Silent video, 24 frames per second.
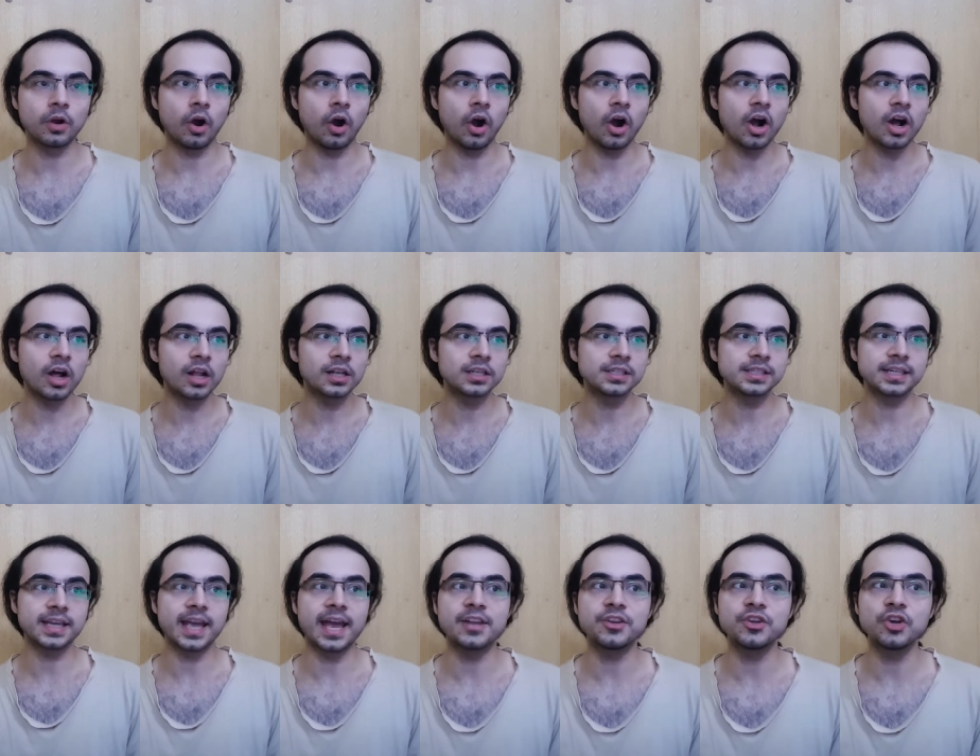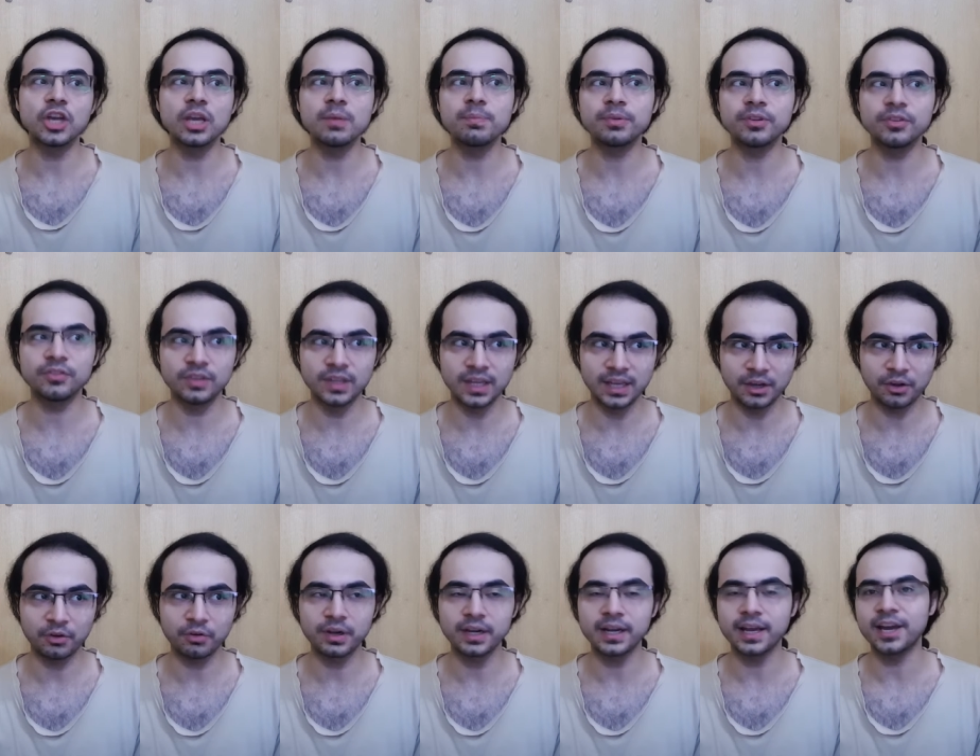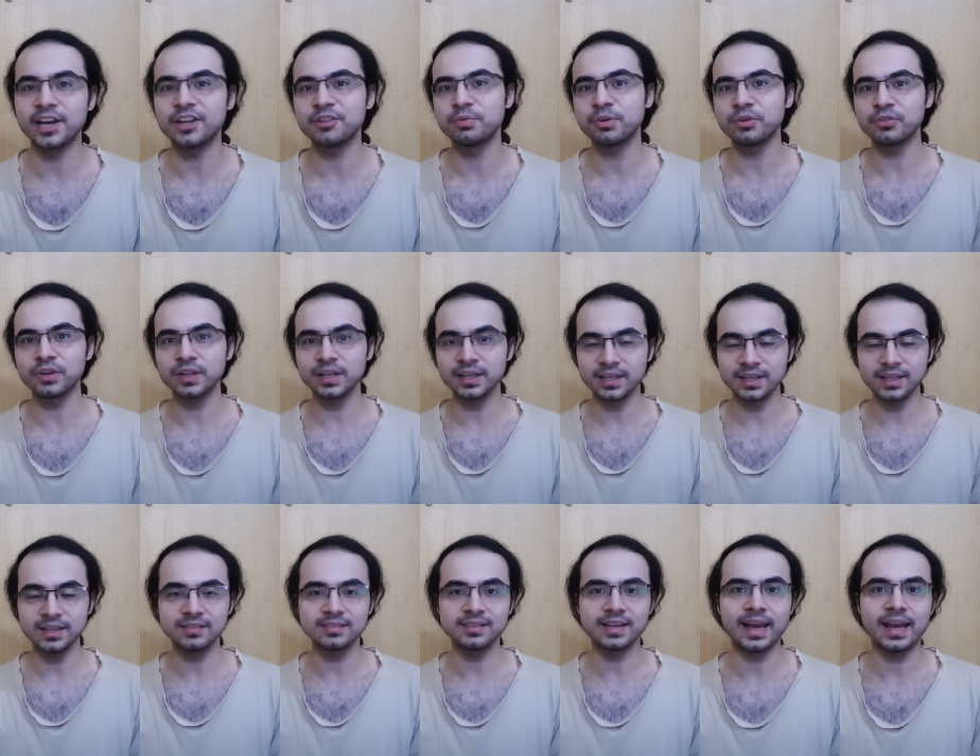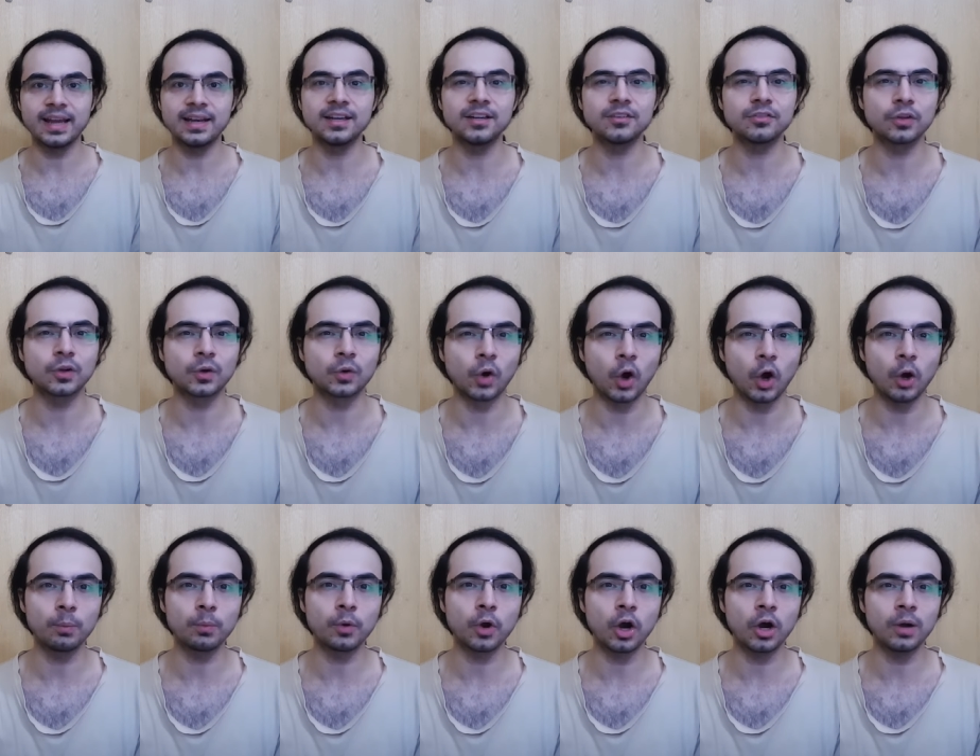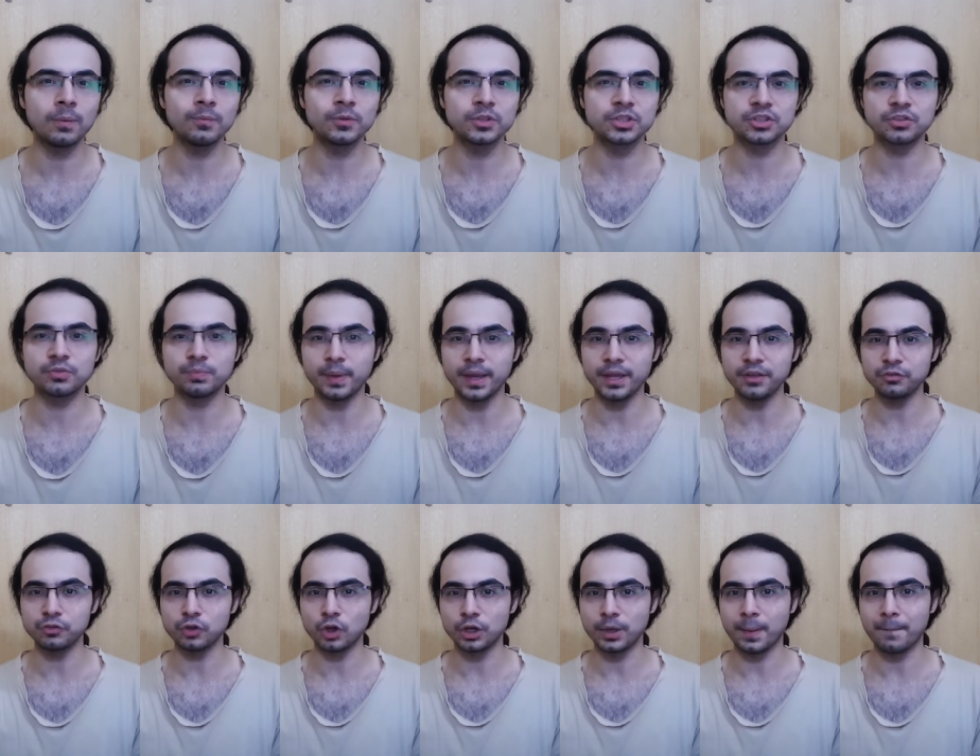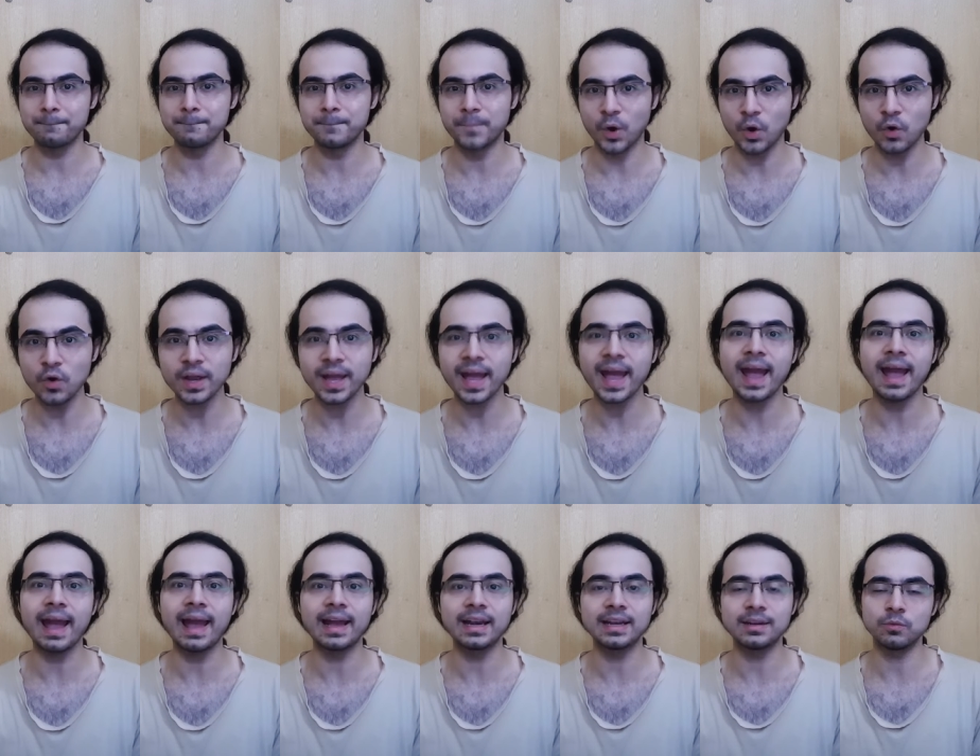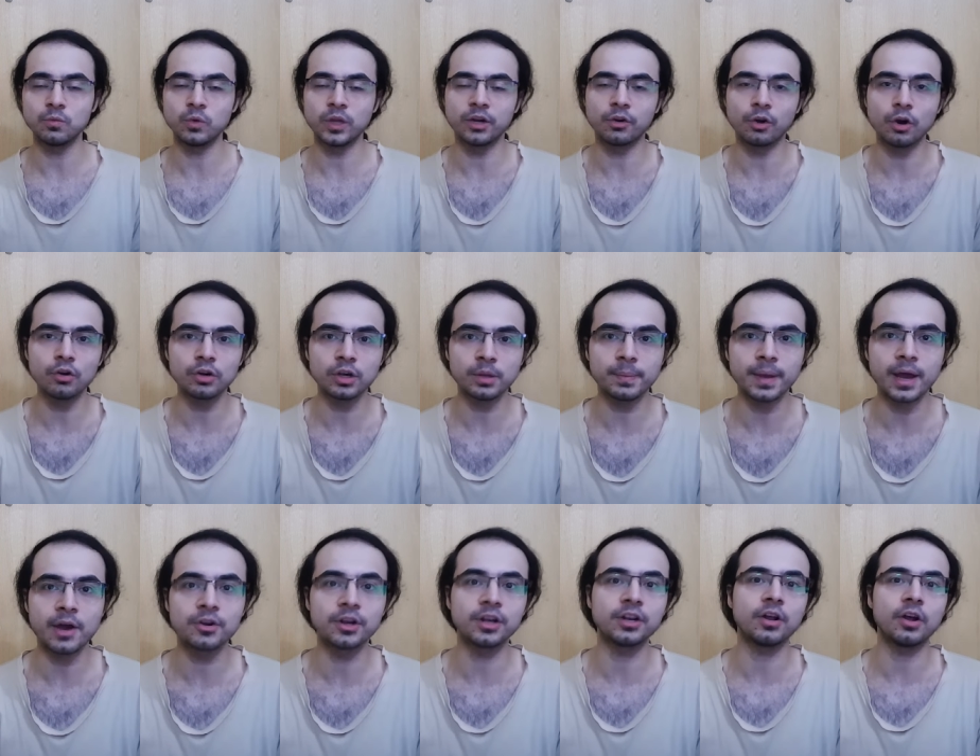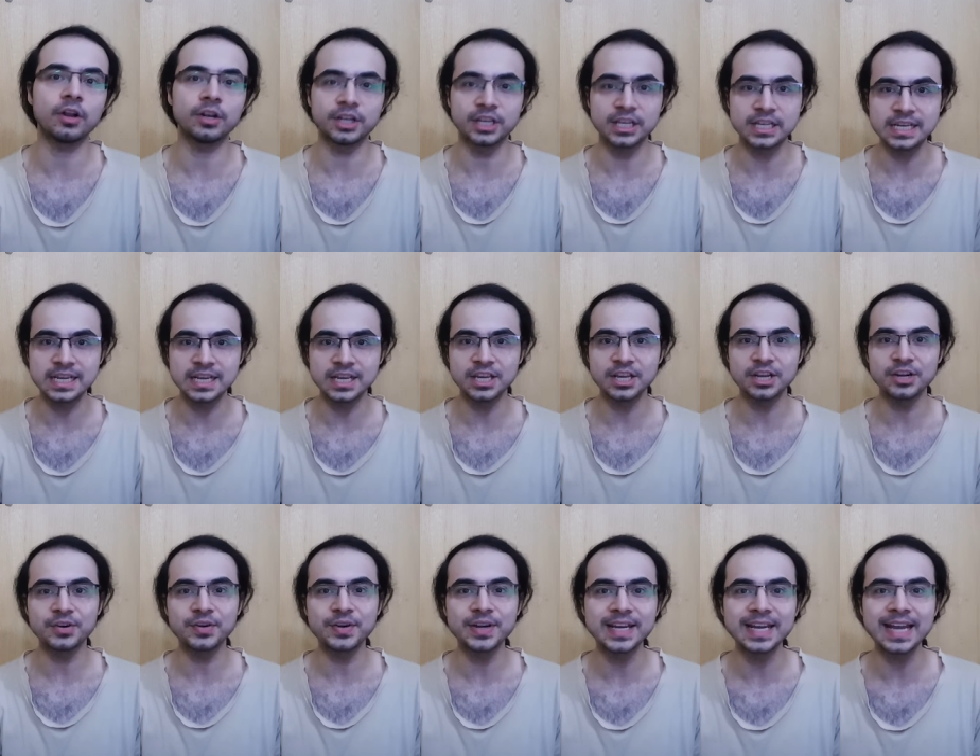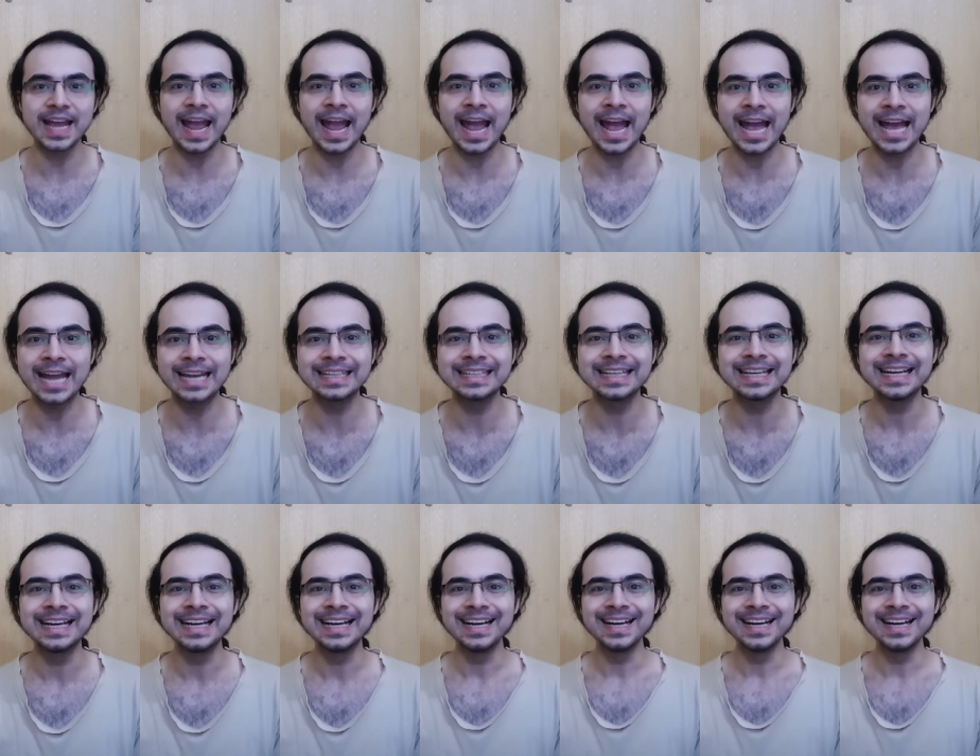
called Can You Keep a Secret has been released, and it's a rom com which is based on a book, and we wrote about it on the Geekiary, and